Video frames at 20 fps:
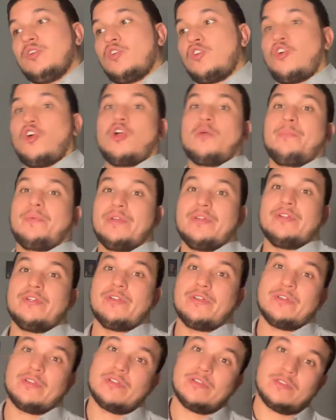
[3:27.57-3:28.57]
a carpenter,
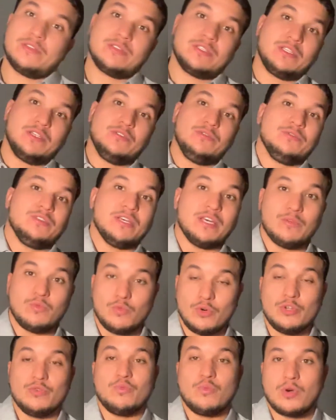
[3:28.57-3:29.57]
they're skilled at
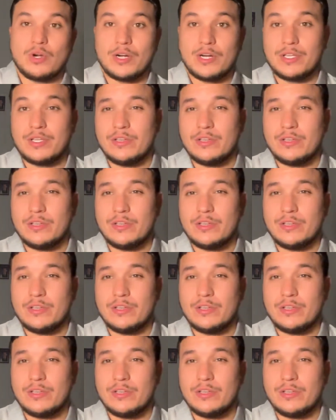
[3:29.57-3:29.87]
woodwork.